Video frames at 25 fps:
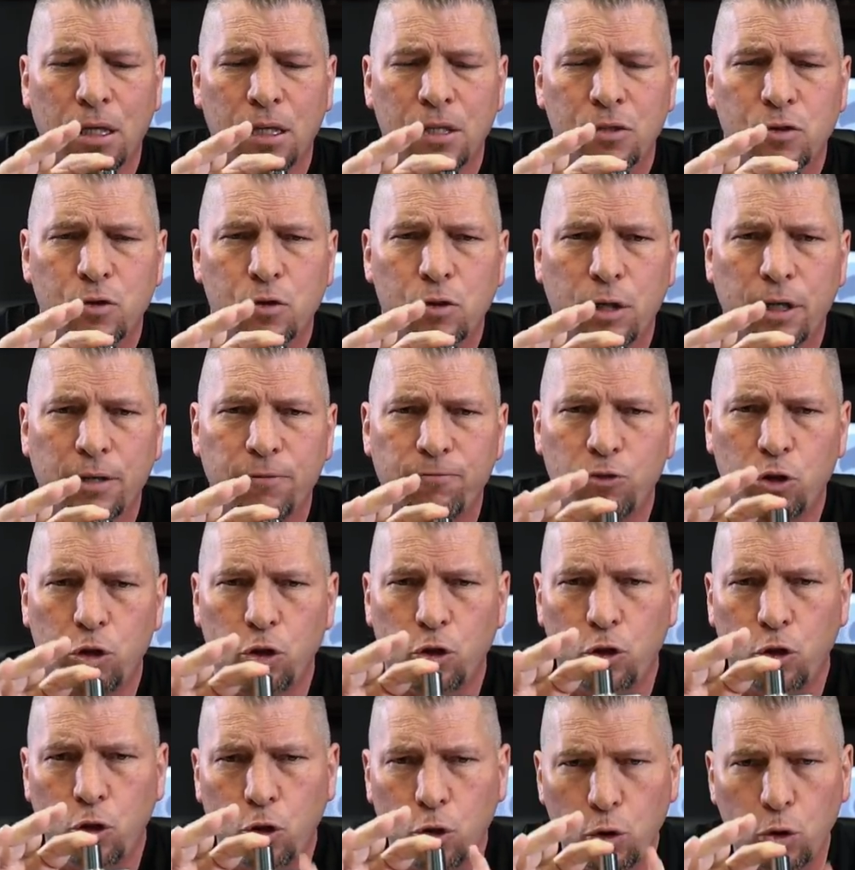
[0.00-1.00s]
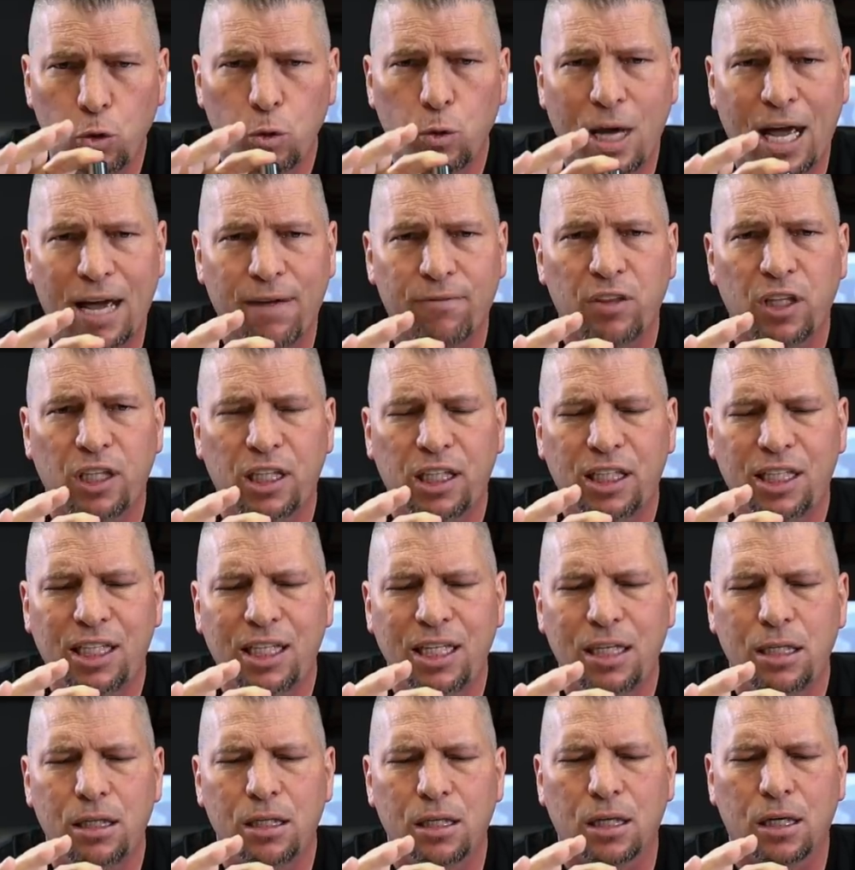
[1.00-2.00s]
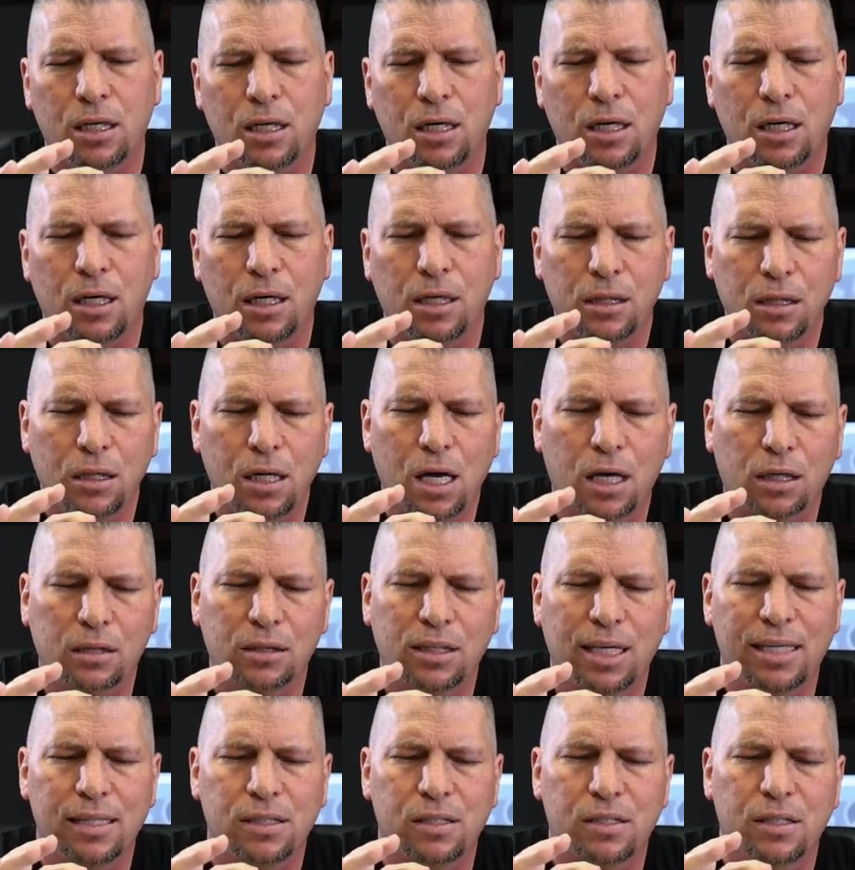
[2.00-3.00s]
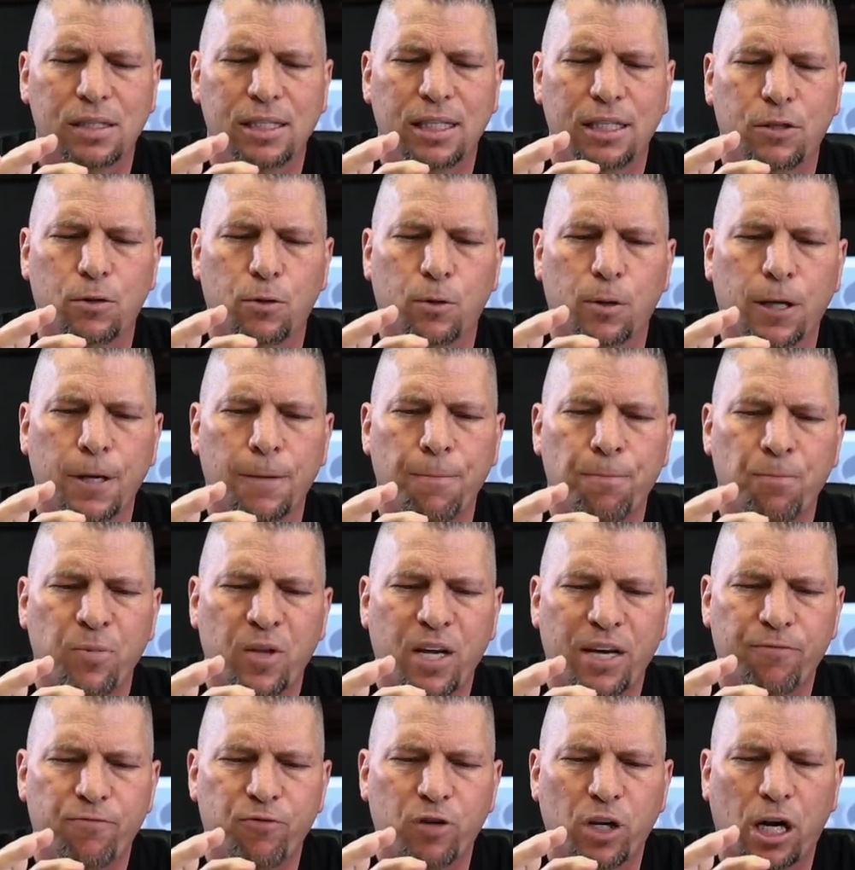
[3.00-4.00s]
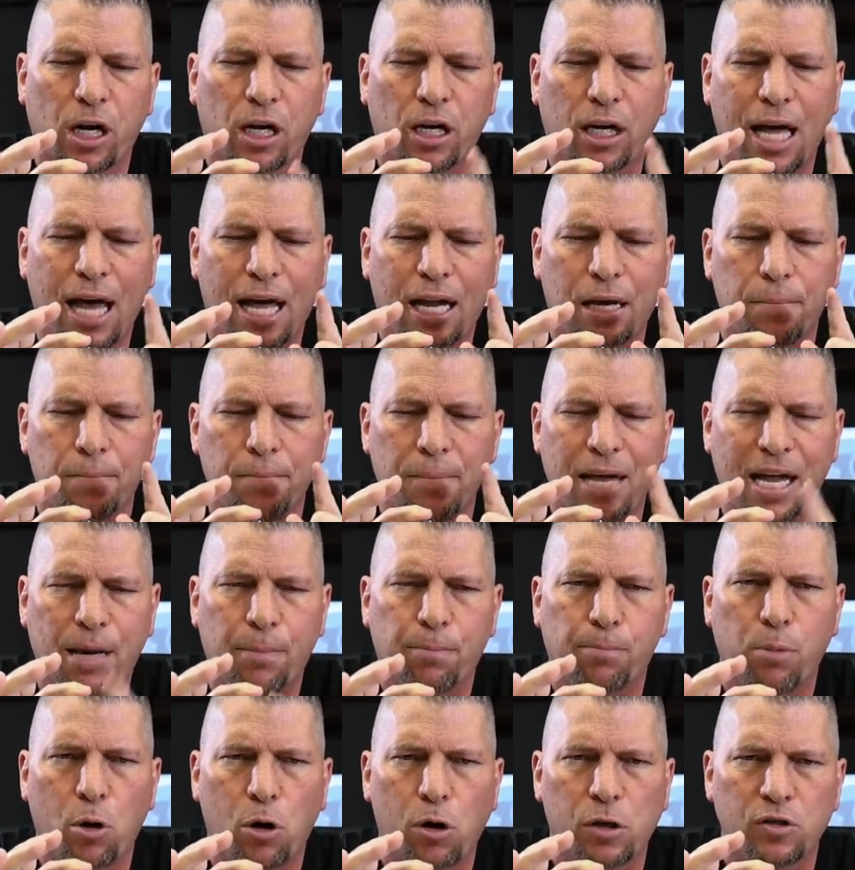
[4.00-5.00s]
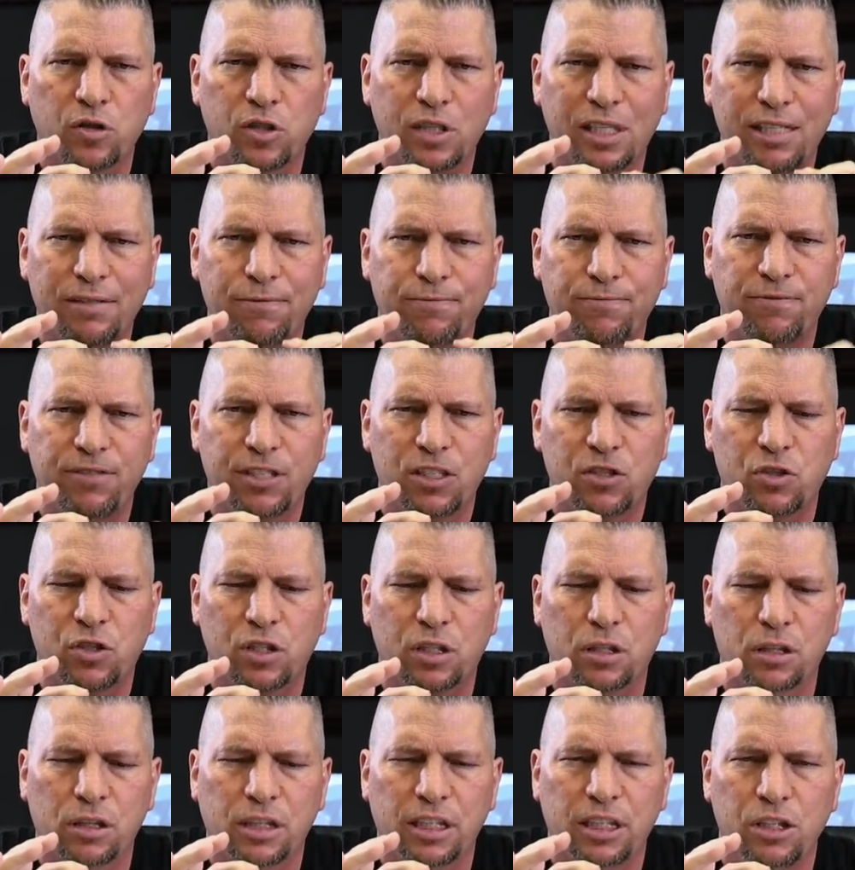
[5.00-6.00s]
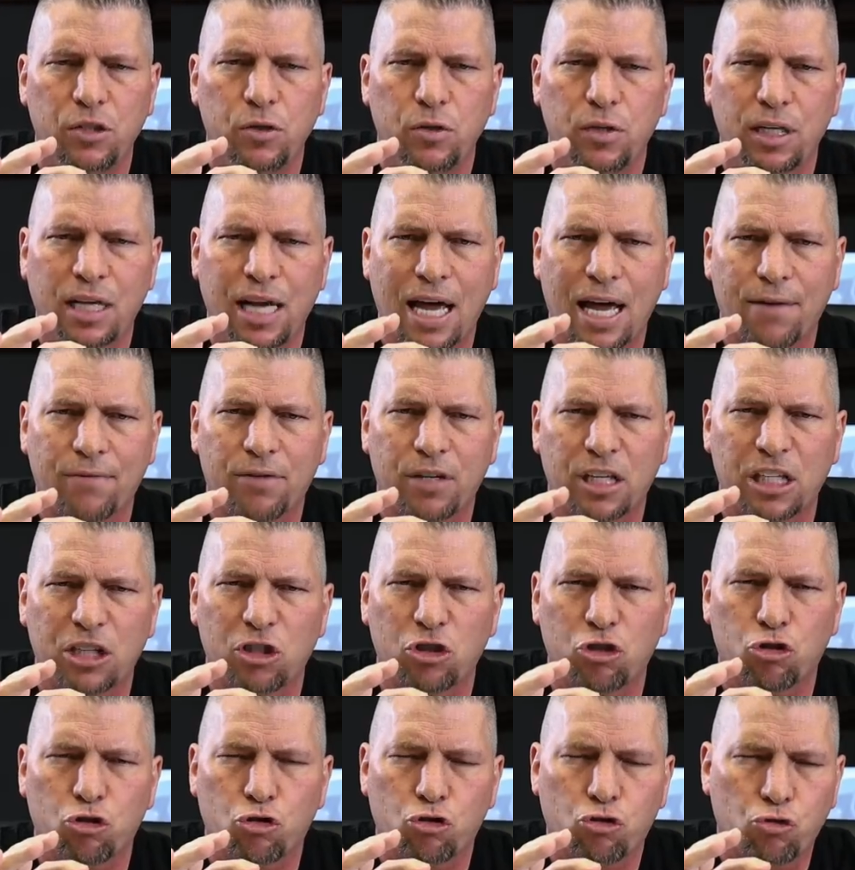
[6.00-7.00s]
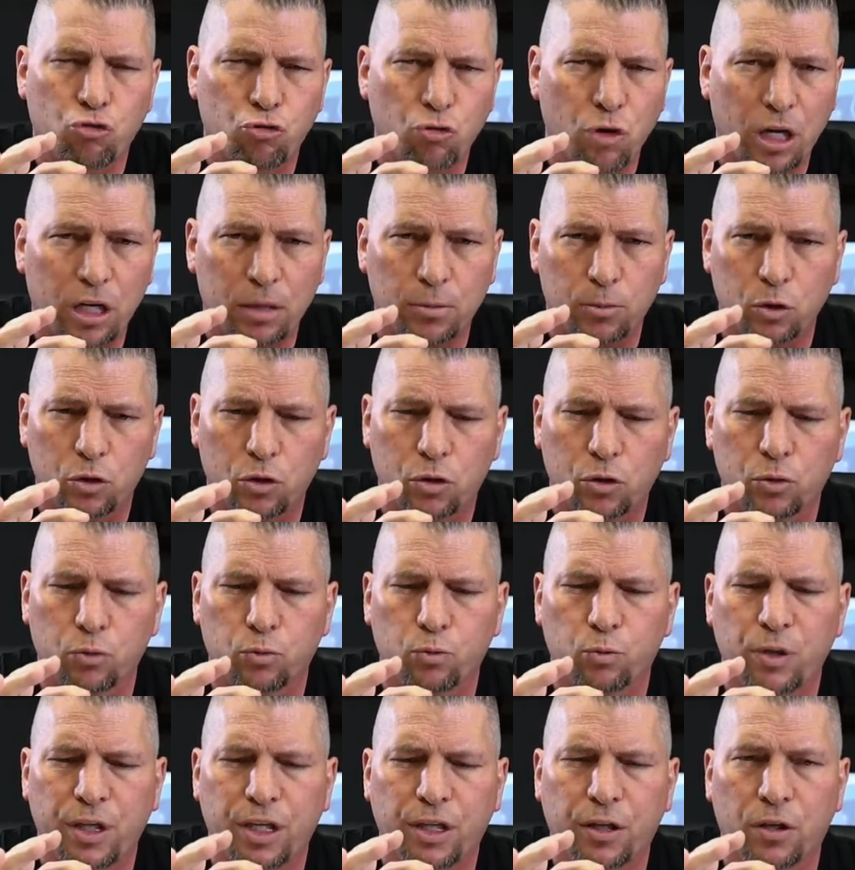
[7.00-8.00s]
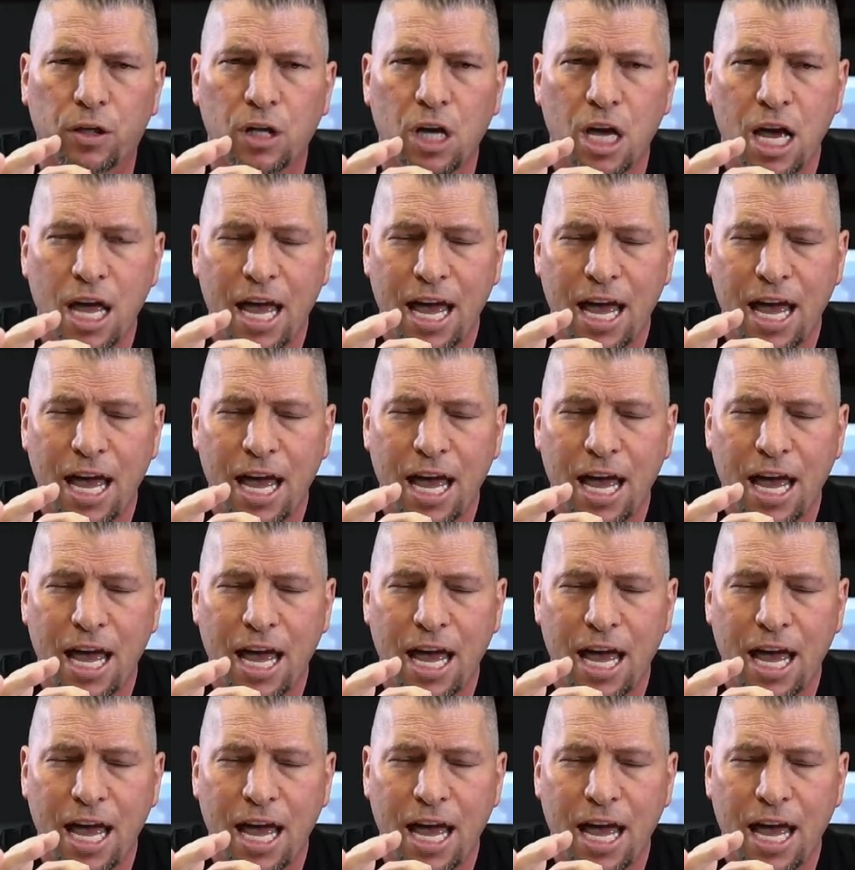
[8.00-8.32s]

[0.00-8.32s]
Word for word: So if you have the key to unlock that secret and figure out how to make parts efficiently, you can have an incredible career.